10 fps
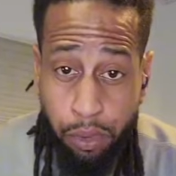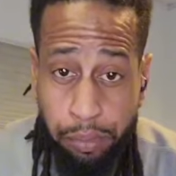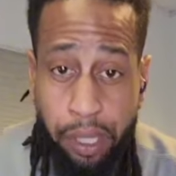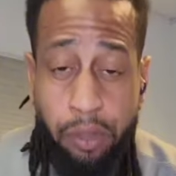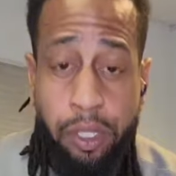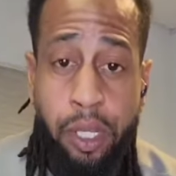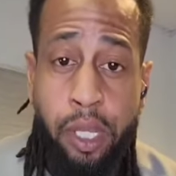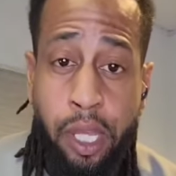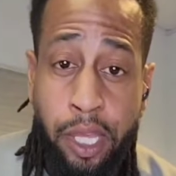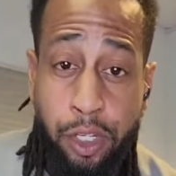belt,
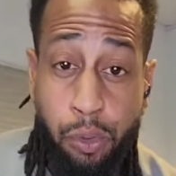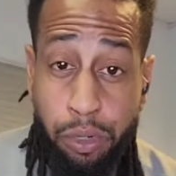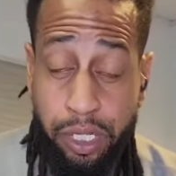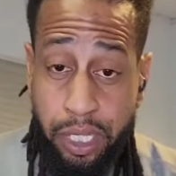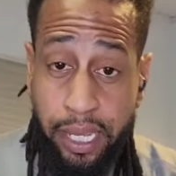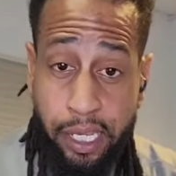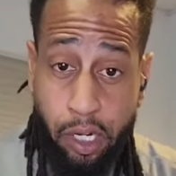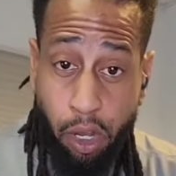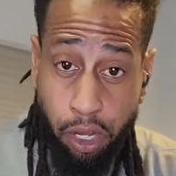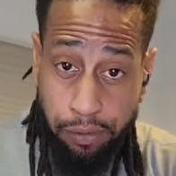and you were to take it
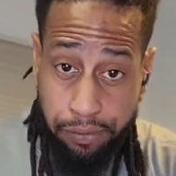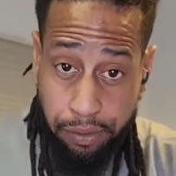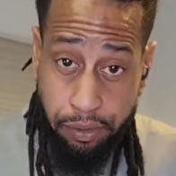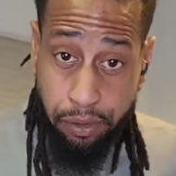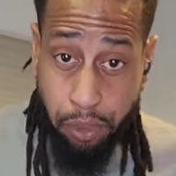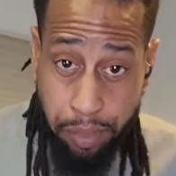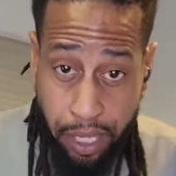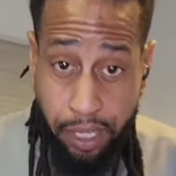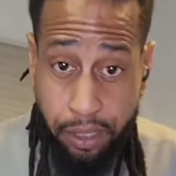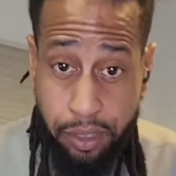off your
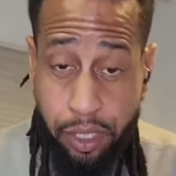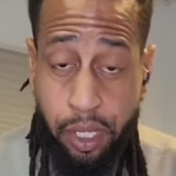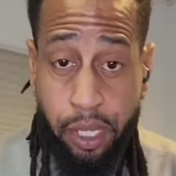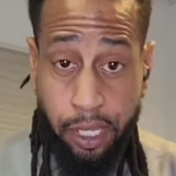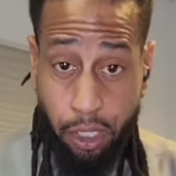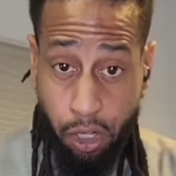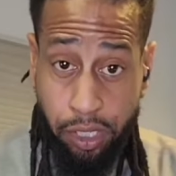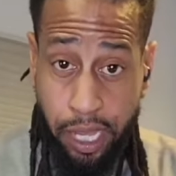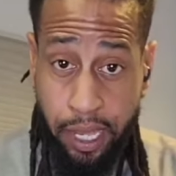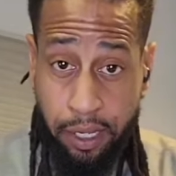pants and
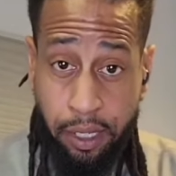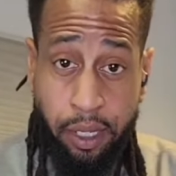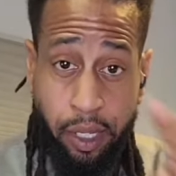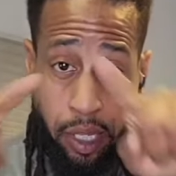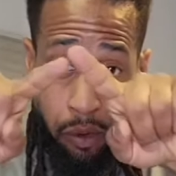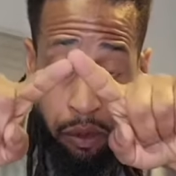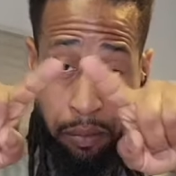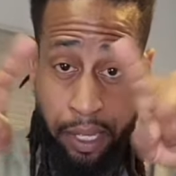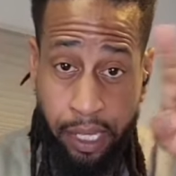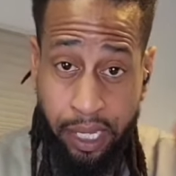look at it, it would
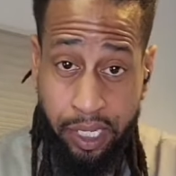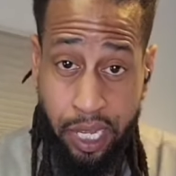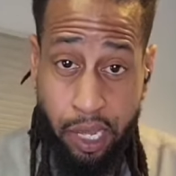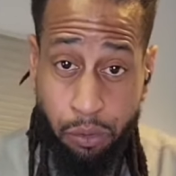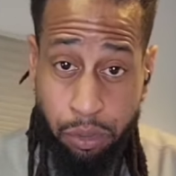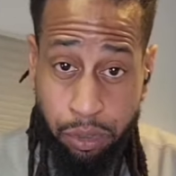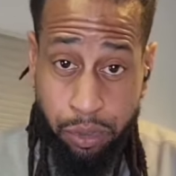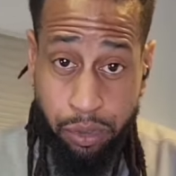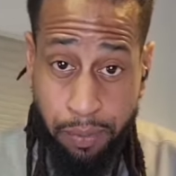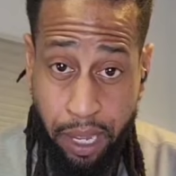make a downward
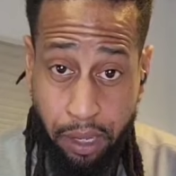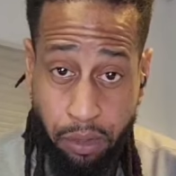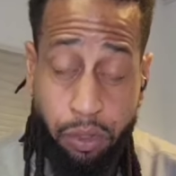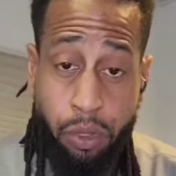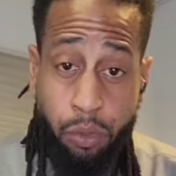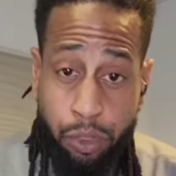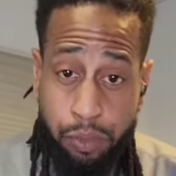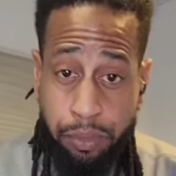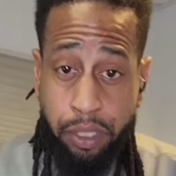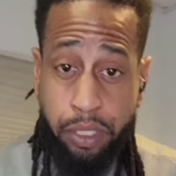smile, which
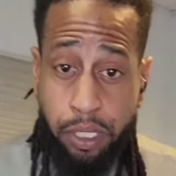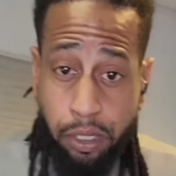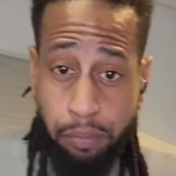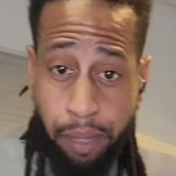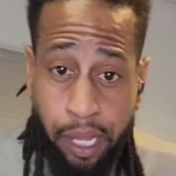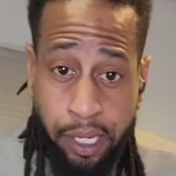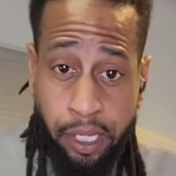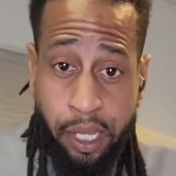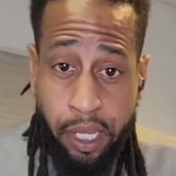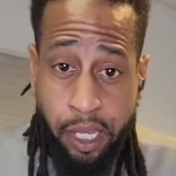means that your
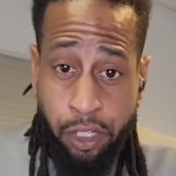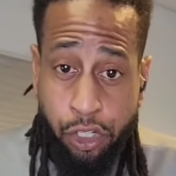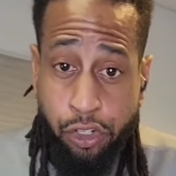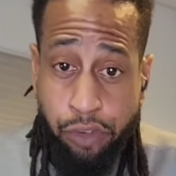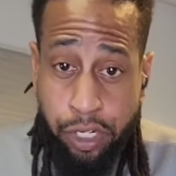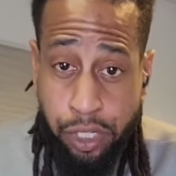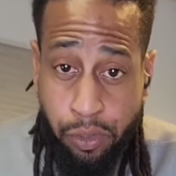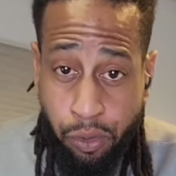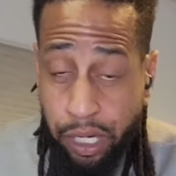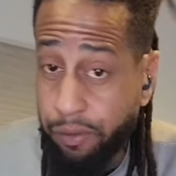body is stretching
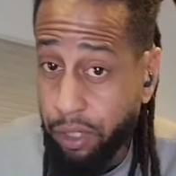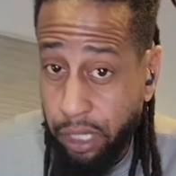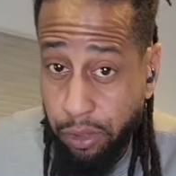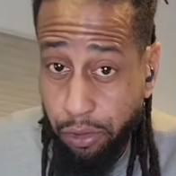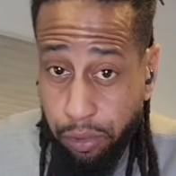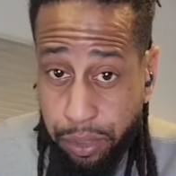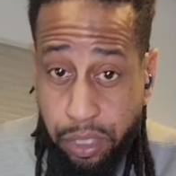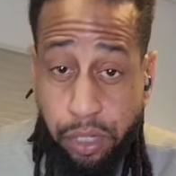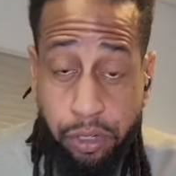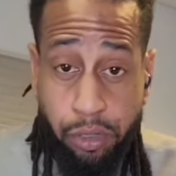whatever leather or
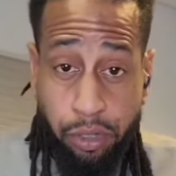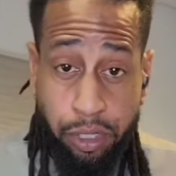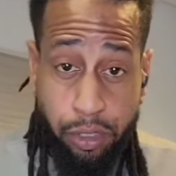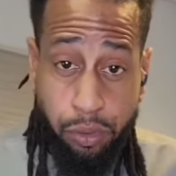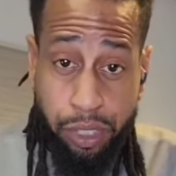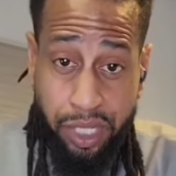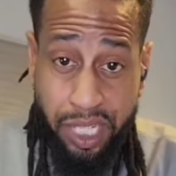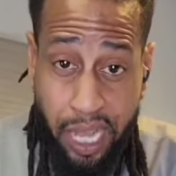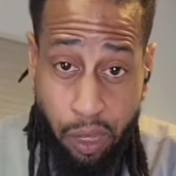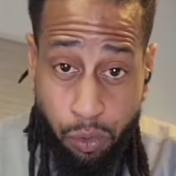material into a
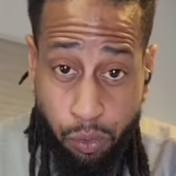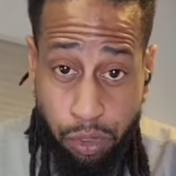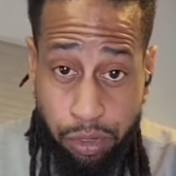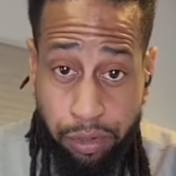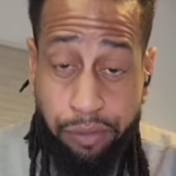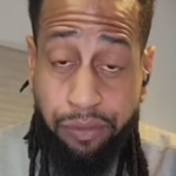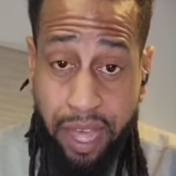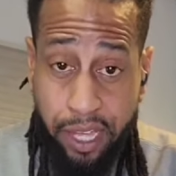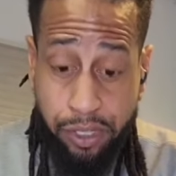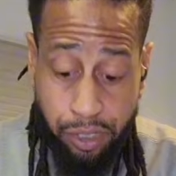downward
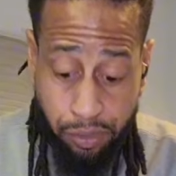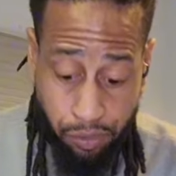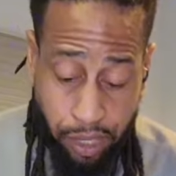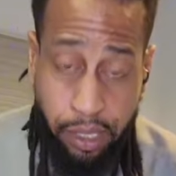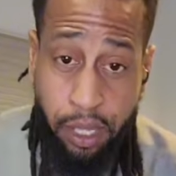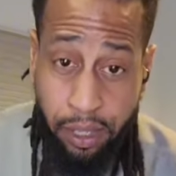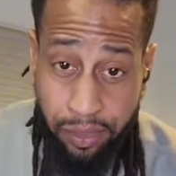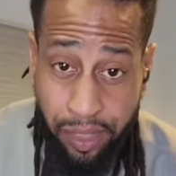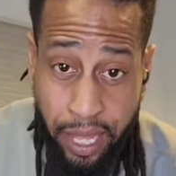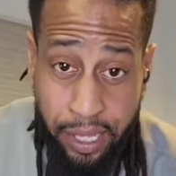fashion, right?
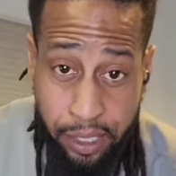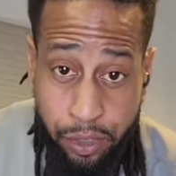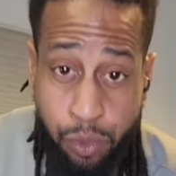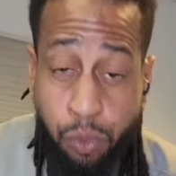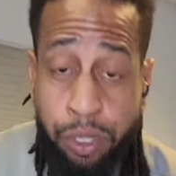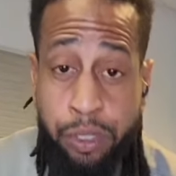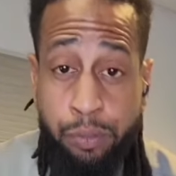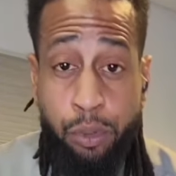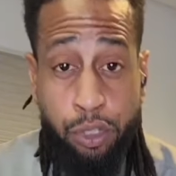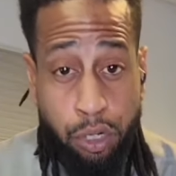That is what is
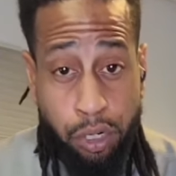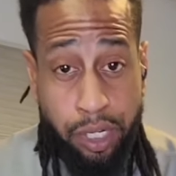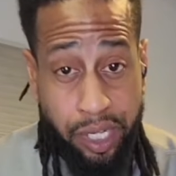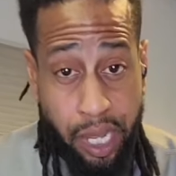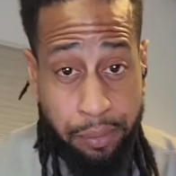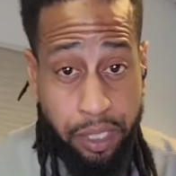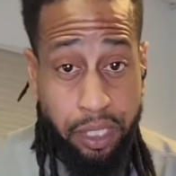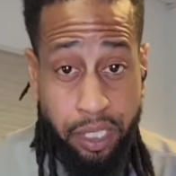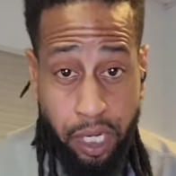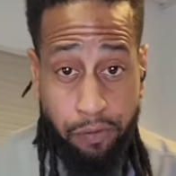most
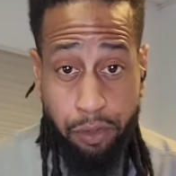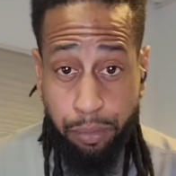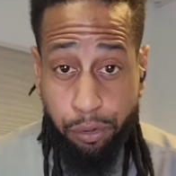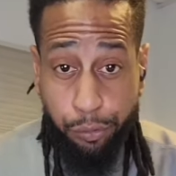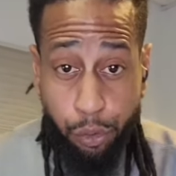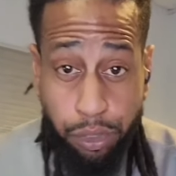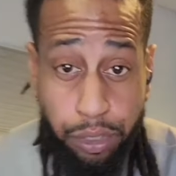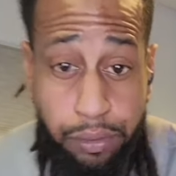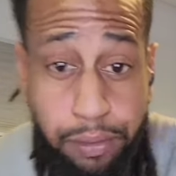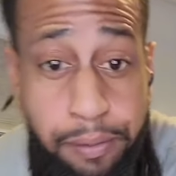ergonomically comfortable for
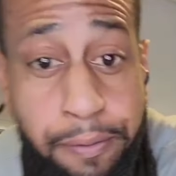you.